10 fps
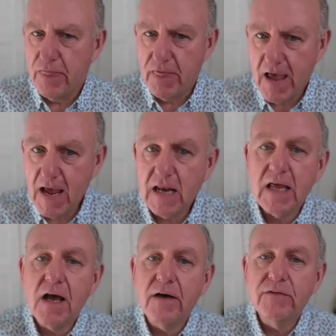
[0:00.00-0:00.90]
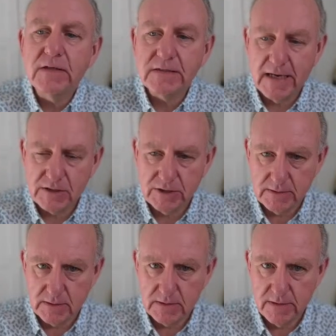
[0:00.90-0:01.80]
any of the
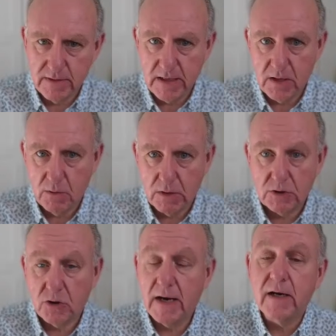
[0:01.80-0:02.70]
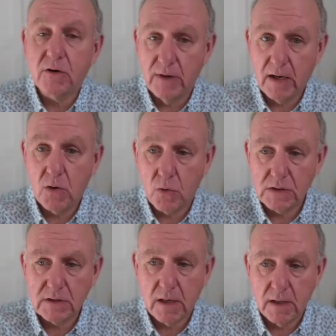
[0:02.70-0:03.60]
sessions that you are trying to create
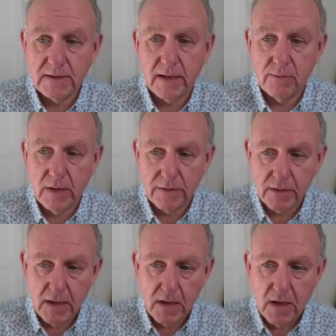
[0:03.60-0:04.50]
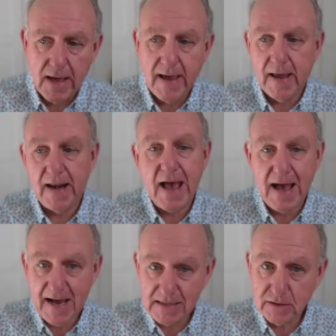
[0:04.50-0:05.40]
course content with and
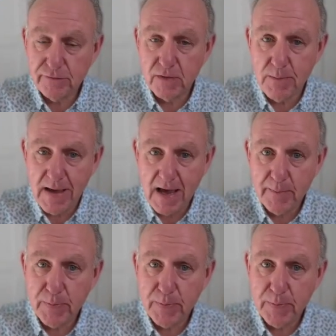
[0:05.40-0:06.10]
ask for the map,